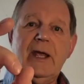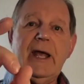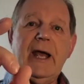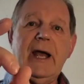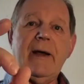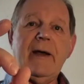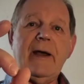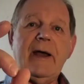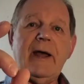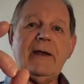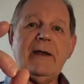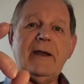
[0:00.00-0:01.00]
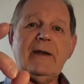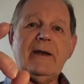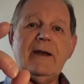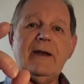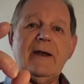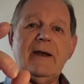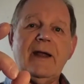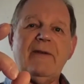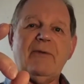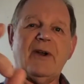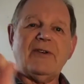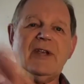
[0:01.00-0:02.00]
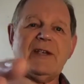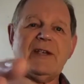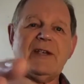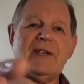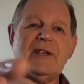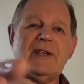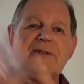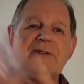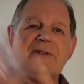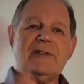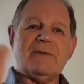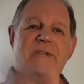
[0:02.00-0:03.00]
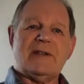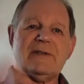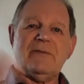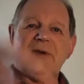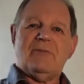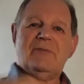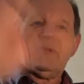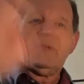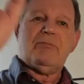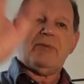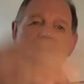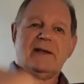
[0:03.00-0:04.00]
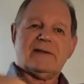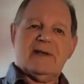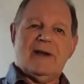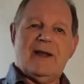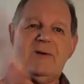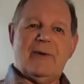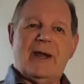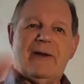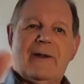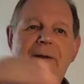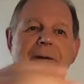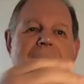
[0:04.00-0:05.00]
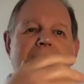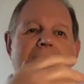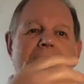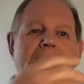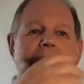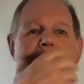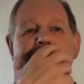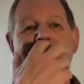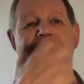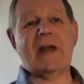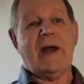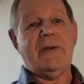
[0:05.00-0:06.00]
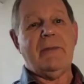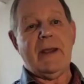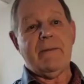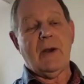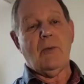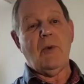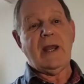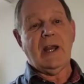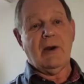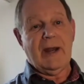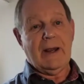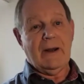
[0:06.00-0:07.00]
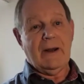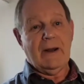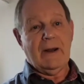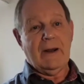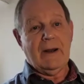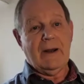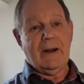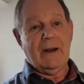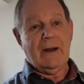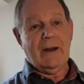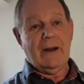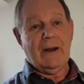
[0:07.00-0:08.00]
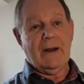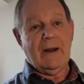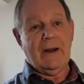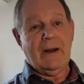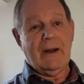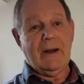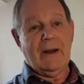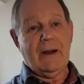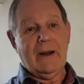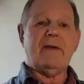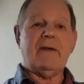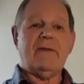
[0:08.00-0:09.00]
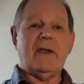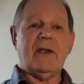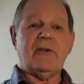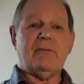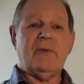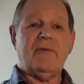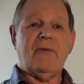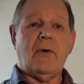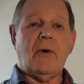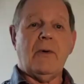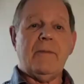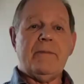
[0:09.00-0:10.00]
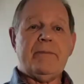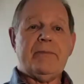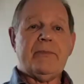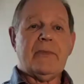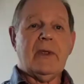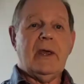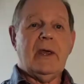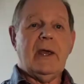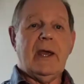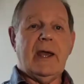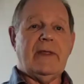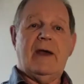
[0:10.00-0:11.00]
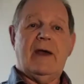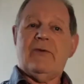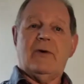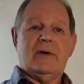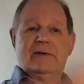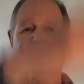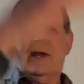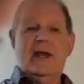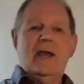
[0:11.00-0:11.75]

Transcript: Everyone teases it, it's a brass curtain ring, and it turned out to be a wedding ring, lost kitchen, it was picking beans 4 or 5 years before, and therefore.